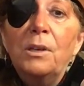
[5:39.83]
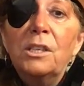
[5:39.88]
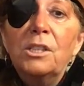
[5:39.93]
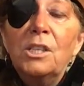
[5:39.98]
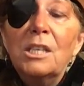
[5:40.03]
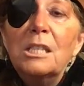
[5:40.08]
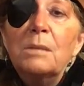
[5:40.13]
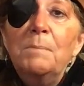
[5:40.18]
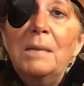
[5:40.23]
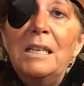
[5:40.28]
It
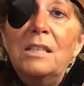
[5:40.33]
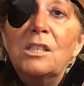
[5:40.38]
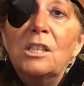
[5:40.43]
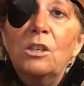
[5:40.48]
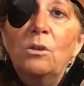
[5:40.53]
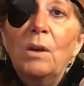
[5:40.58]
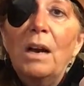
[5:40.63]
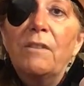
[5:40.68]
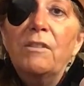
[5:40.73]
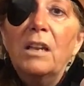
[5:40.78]
just means that
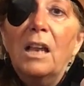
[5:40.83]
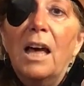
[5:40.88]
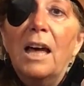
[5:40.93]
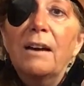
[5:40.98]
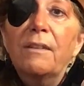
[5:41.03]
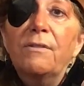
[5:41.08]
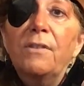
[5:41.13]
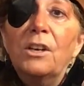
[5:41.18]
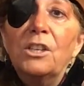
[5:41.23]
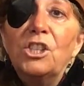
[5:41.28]
you have a lot
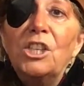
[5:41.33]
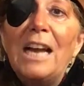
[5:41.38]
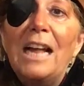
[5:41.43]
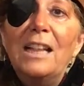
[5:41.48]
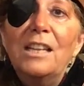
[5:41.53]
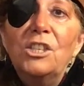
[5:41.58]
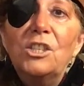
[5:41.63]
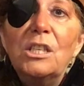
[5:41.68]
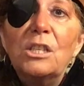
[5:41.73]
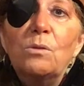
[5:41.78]
of
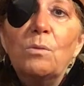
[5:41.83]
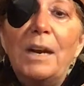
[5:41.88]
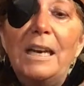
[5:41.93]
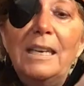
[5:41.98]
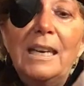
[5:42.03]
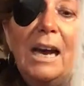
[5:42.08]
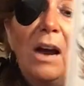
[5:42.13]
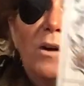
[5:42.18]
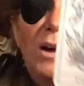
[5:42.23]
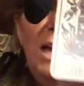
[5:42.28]
challenges right
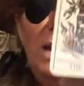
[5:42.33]
now.